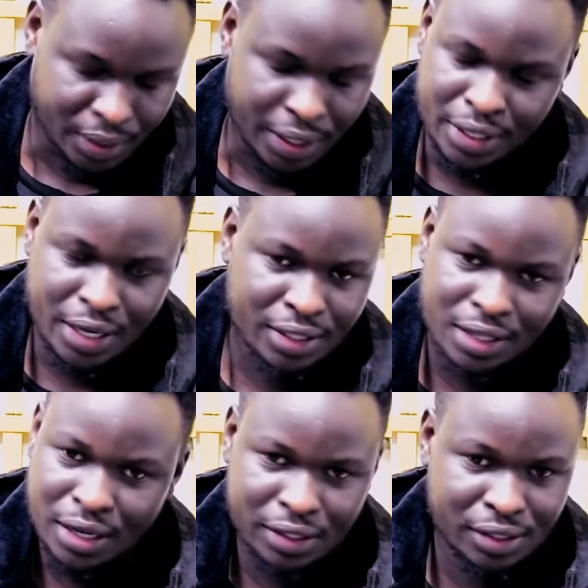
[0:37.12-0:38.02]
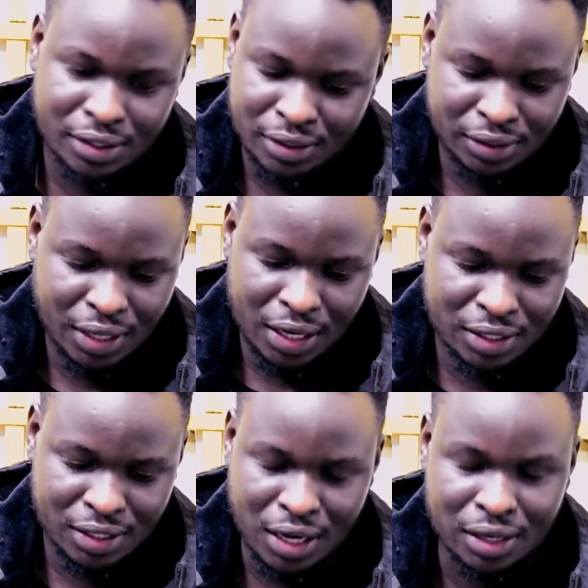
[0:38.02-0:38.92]
I just can't can't
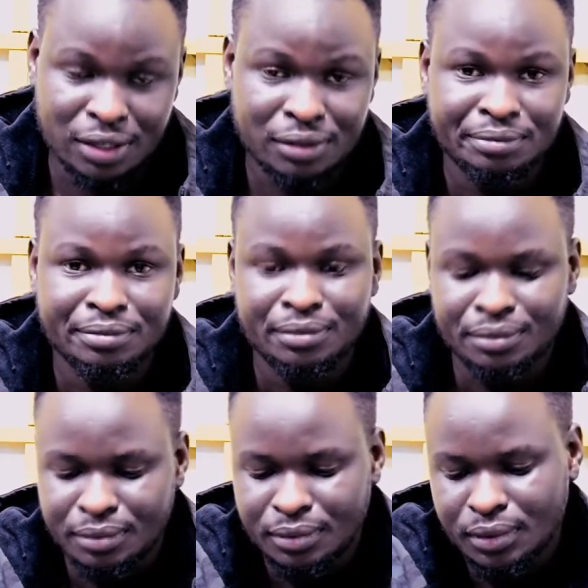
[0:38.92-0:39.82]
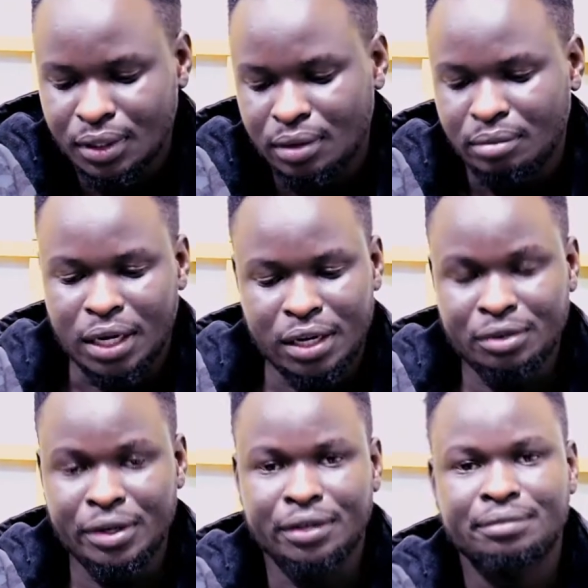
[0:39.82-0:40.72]
stand. But
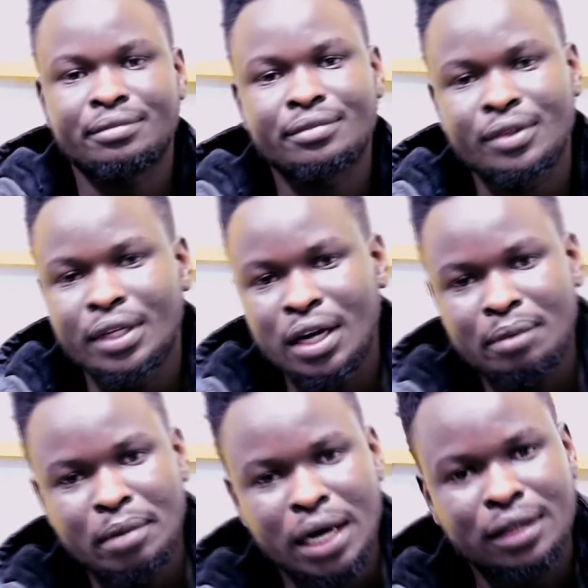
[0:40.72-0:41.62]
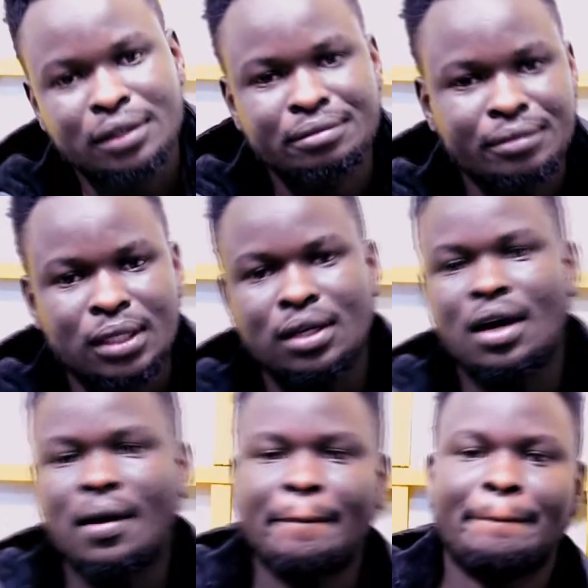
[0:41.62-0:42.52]
anyway, welcome back, and
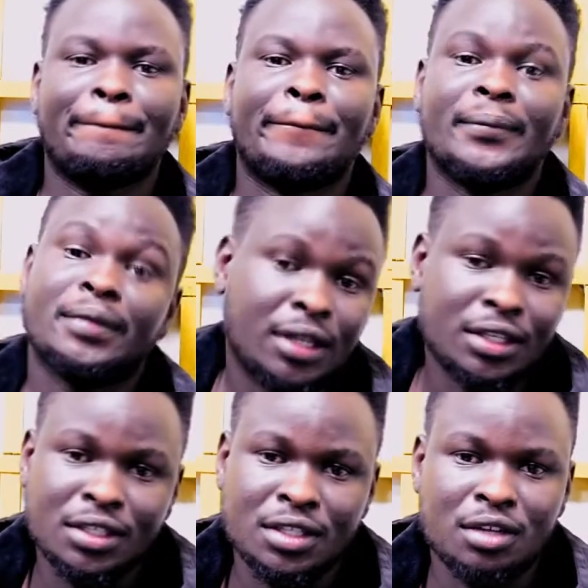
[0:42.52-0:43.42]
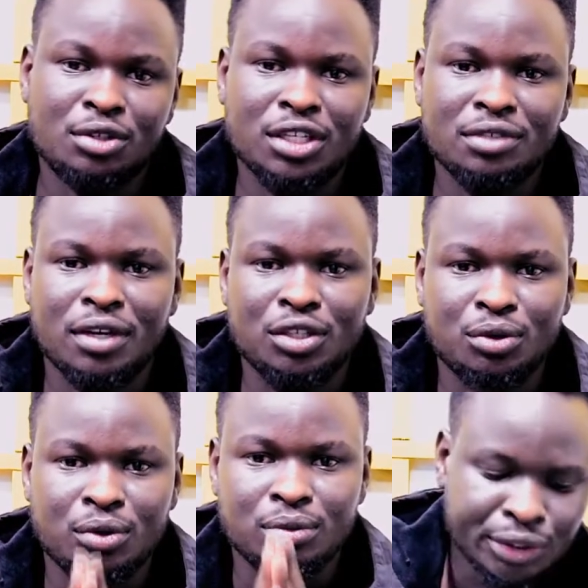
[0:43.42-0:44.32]
um, this is the transfer
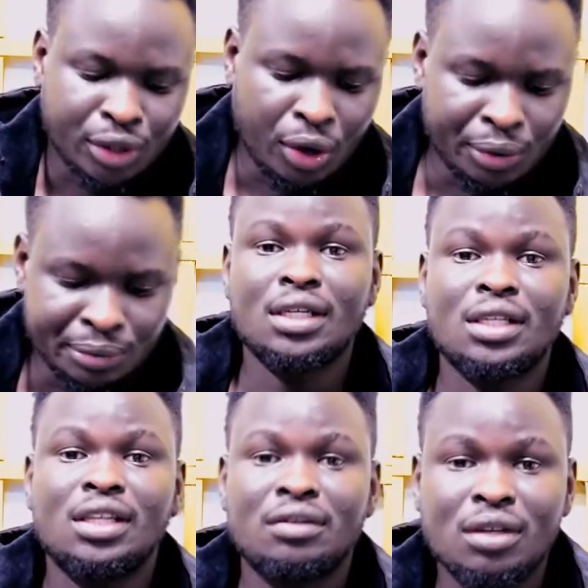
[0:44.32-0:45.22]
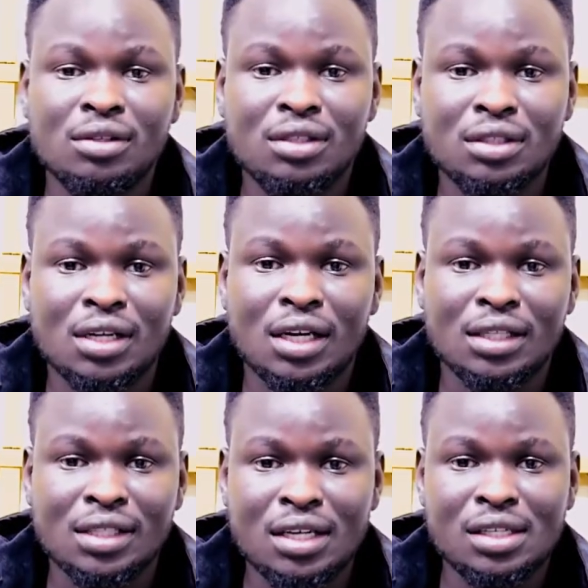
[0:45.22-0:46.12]
show. So Chelsea have now
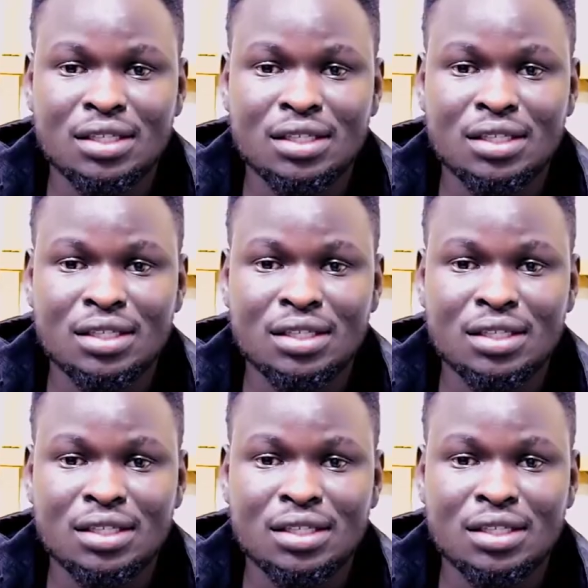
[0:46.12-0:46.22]
uh, signed